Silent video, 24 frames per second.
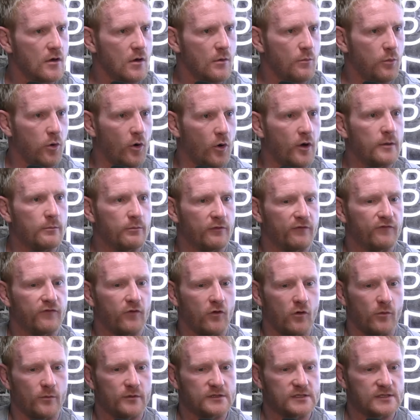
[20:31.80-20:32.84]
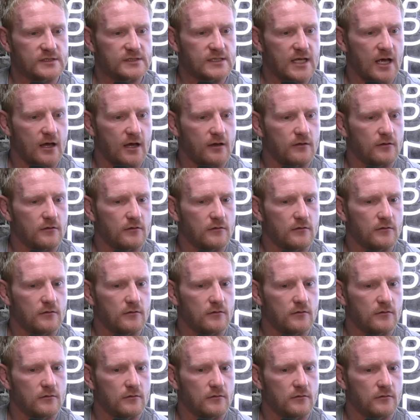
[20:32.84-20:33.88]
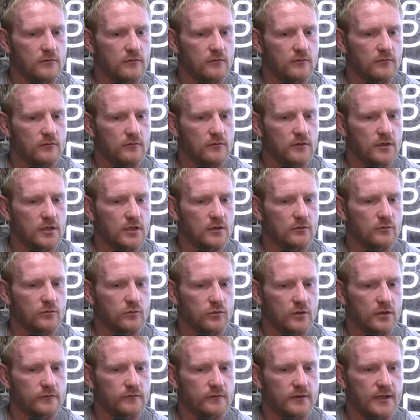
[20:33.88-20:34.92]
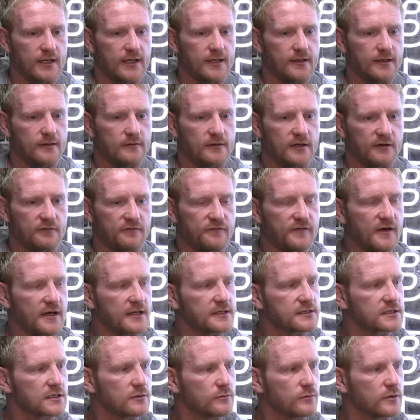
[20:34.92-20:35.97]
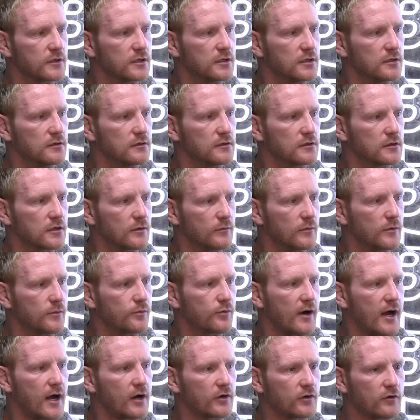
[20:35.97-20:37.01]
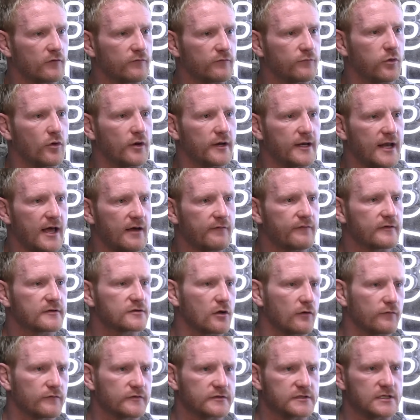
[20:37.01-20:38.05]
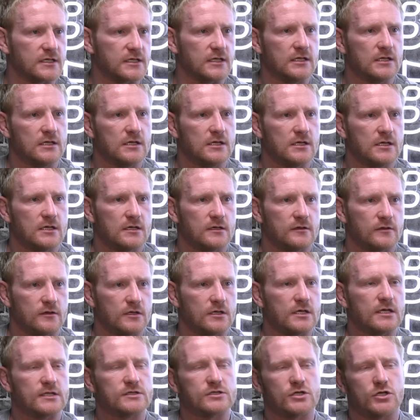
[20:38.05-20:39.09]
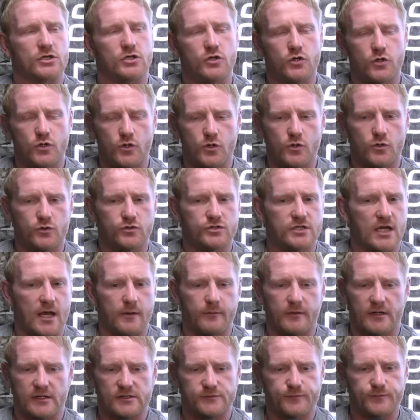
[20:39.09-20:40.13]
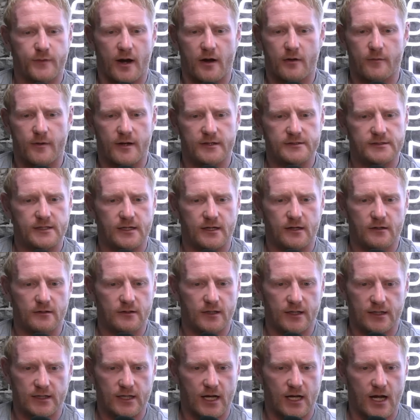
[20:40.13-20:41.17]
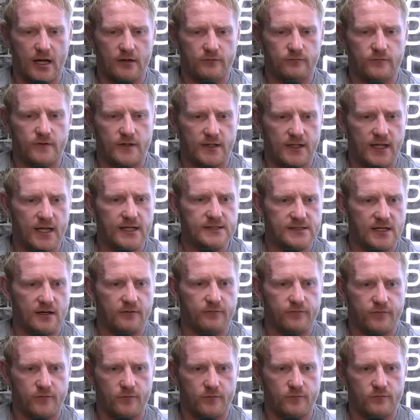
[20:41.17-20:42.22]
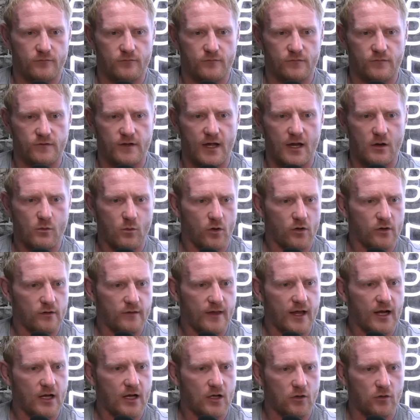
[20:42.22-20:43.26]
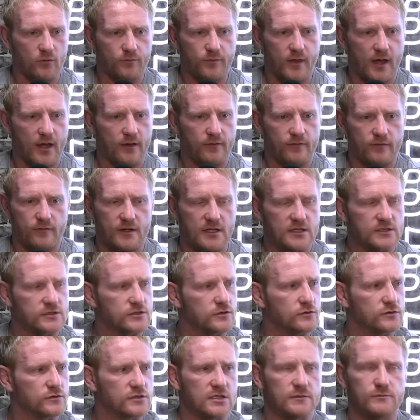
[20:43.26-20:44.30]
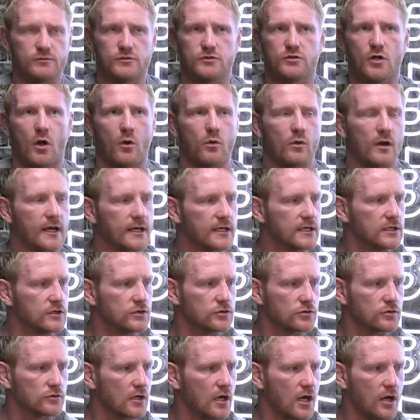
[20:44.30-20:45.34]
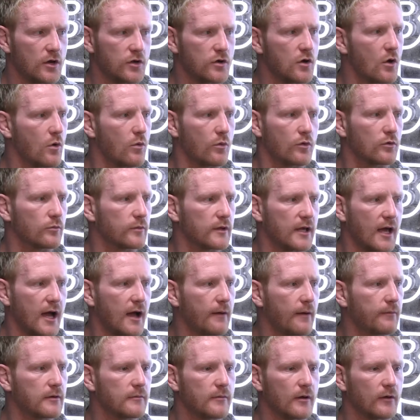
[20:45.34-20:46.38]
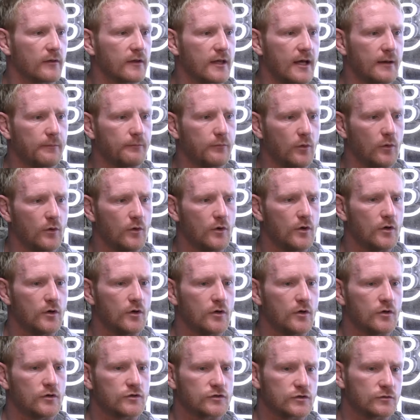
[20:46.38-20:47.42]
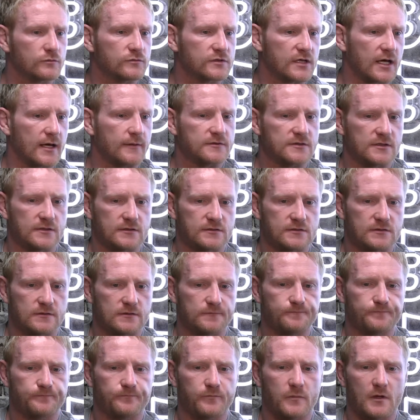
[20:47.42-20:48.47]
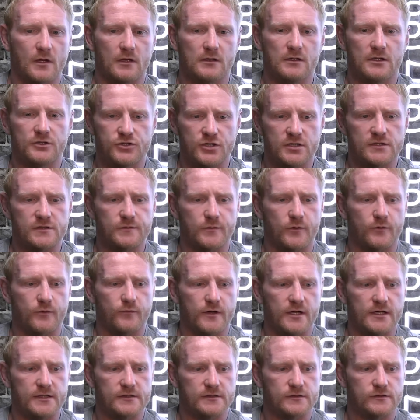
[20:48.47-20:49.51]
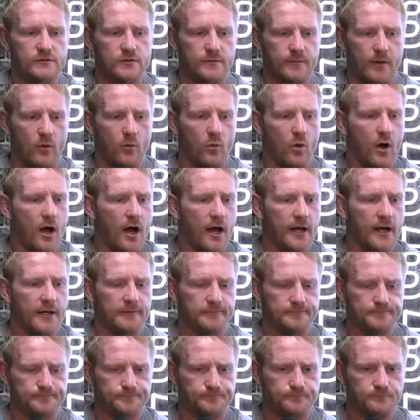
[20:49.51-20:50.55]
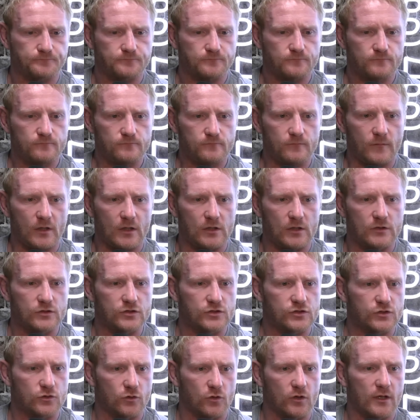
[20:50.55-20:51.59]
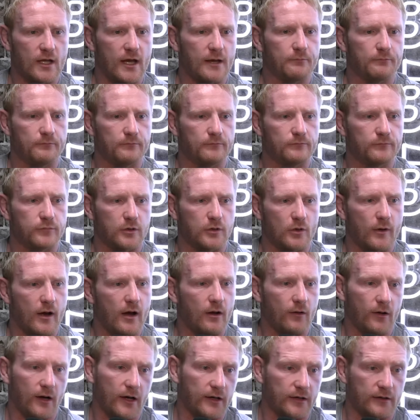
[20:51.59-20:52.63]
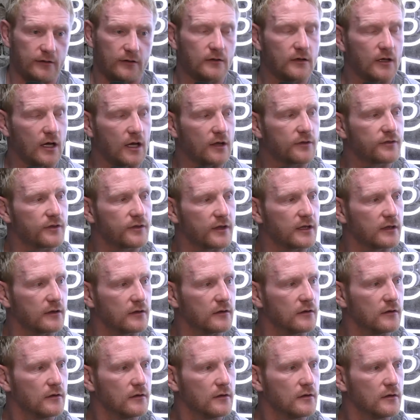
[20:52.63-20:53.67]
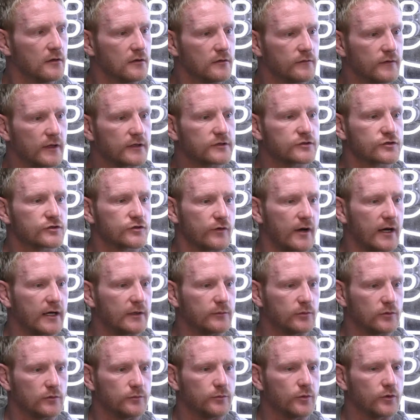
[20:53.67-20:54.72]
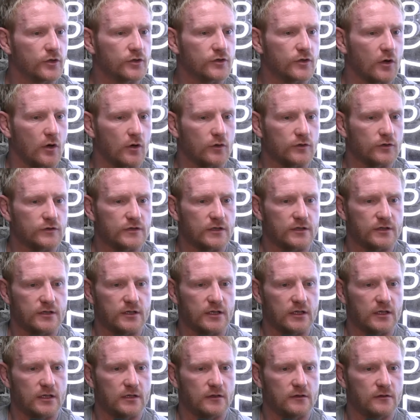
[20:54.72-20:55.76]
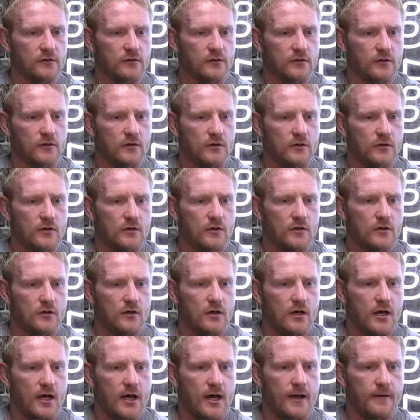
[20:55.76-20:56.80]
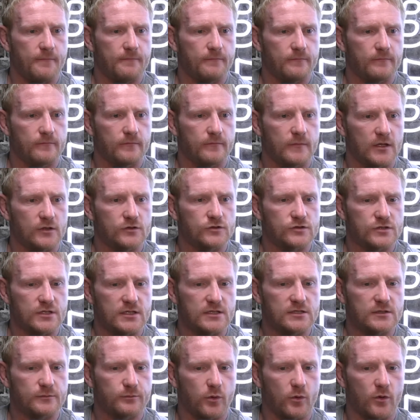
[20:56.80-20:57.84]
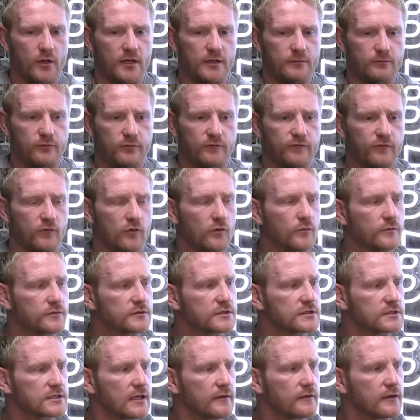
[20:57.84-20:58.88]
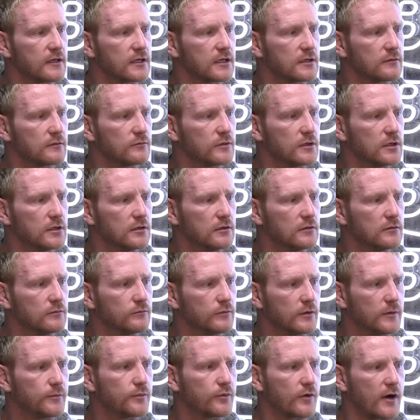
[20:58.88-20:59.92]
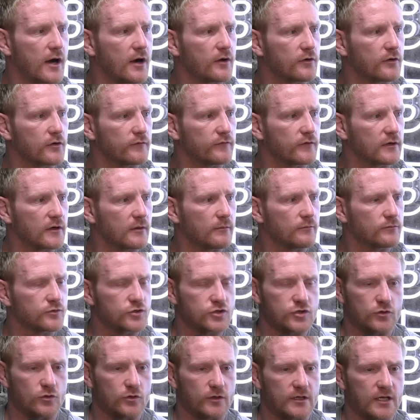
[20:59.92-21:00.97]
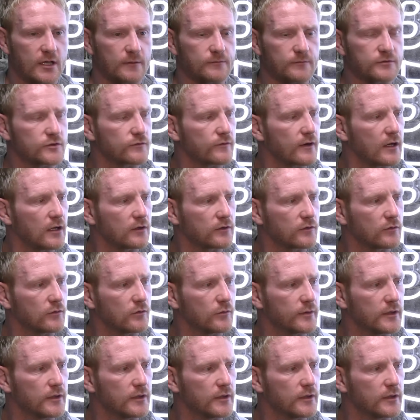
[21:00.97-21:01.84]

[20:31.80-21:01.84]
put in performances that, you know, their fans can be proud of, put in efforts. Obviously, it's a huge game against Parramatta. Like, I realised that from day one at that club, that these two teams don't like each other and no one will be happy about that. But sometimes there's legitimate reasons about why the scoreline blew out, and I think that's credible. But the Dogs, I think, they just need to put in performances that they can be proud of, and I'm sure Cam Serraldo